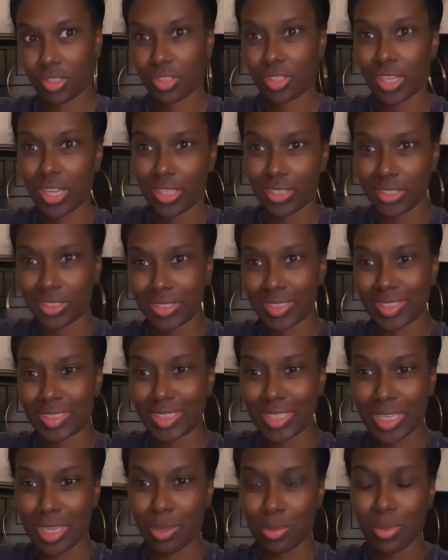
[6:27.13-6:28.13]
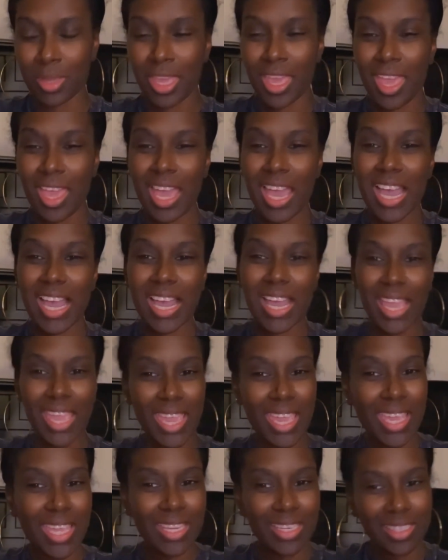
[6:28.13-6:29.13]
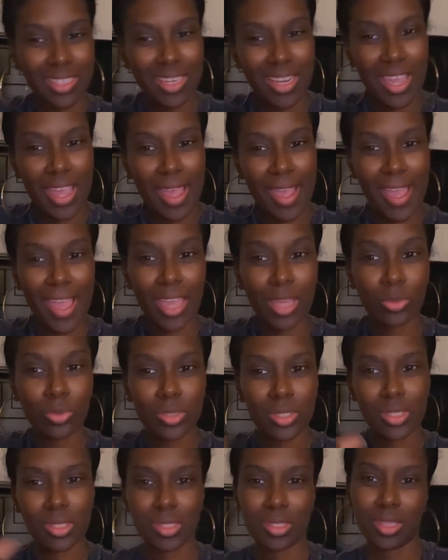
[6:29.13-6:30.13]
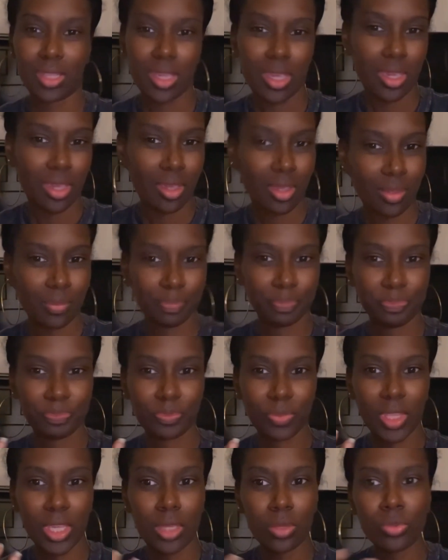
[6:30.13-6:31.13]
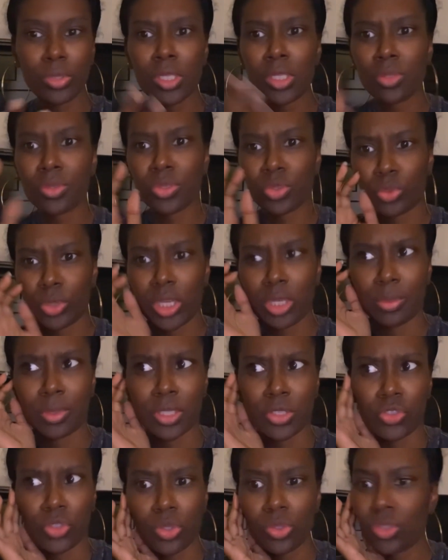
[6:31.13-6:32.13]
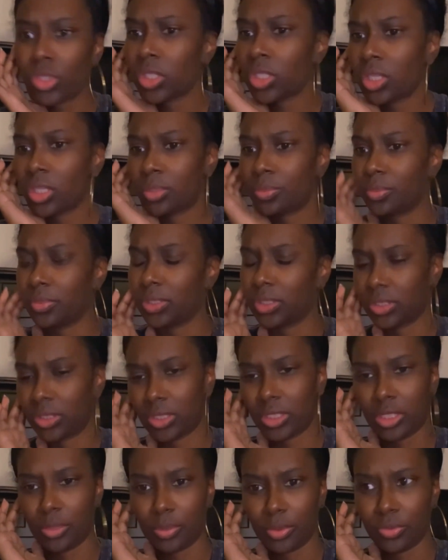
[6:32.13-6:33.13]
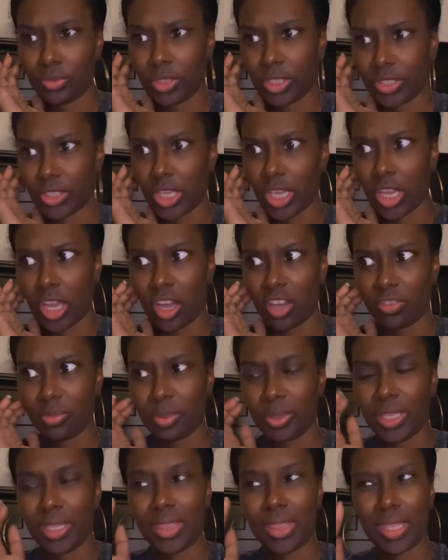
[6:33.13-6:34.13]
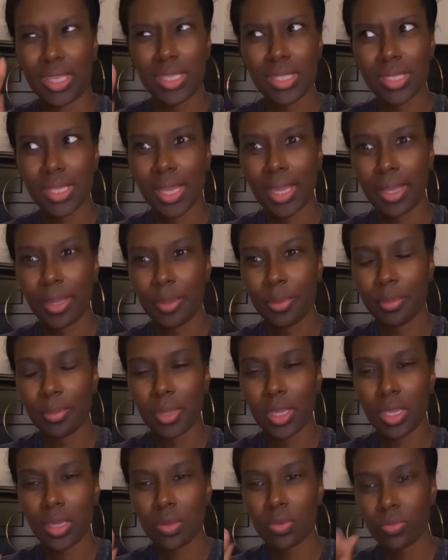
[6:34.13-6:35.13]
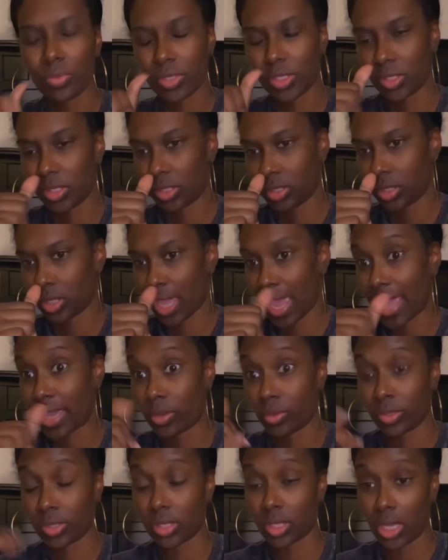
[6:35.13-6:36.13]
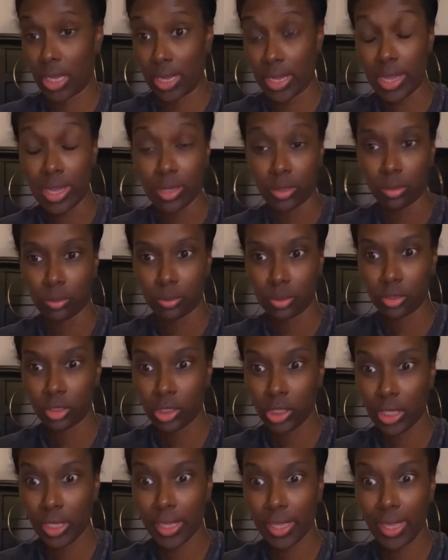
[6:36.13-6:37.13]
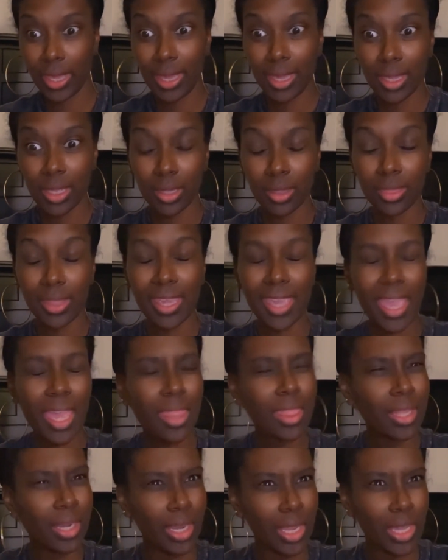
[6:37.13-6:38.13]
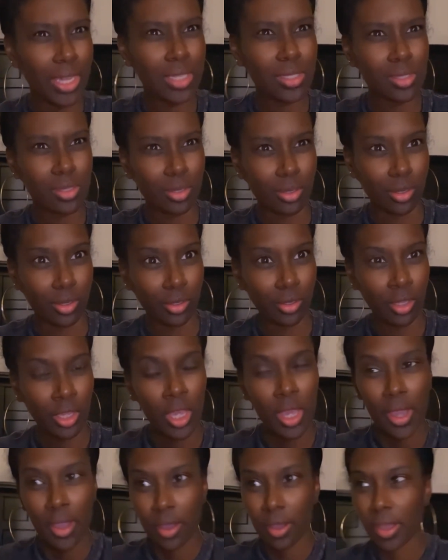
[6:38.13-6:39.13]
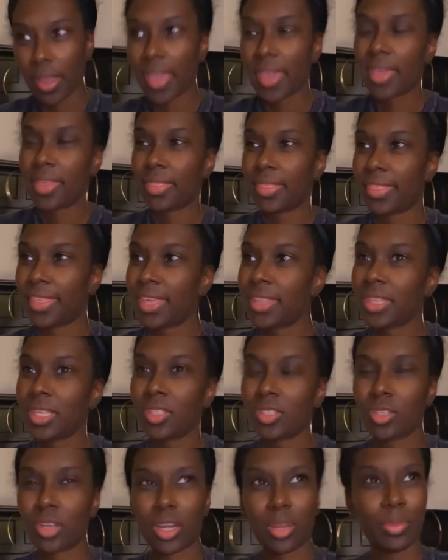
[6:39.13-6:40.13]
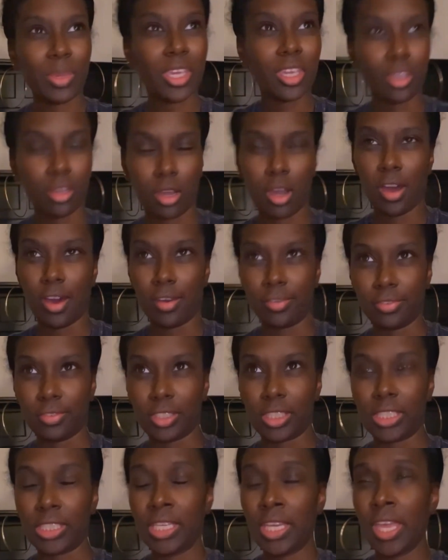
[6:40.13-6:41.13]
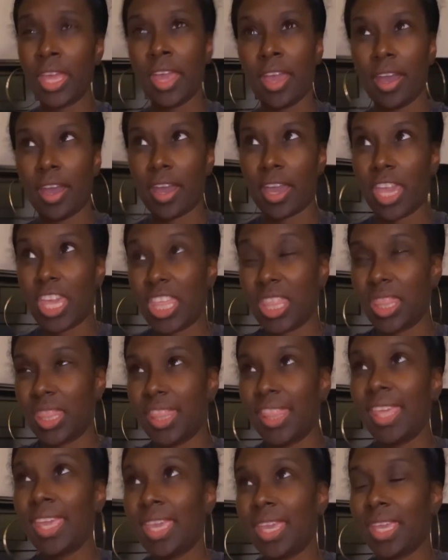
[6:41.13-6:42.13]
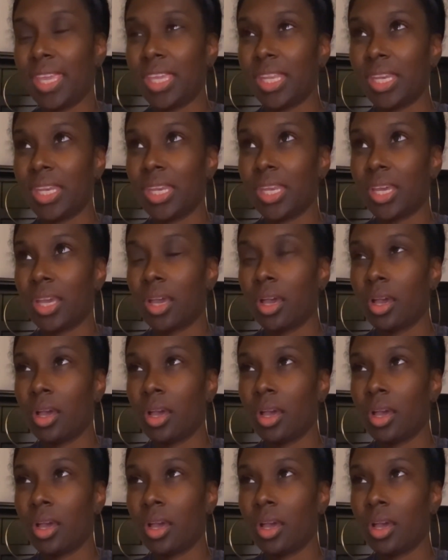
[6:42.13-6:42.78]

trying to sleep. And I was like, it was, it was weird because usually I'm asleep before takeoff. But this time it was, I was up and they had the lights on and then they started making coffee and then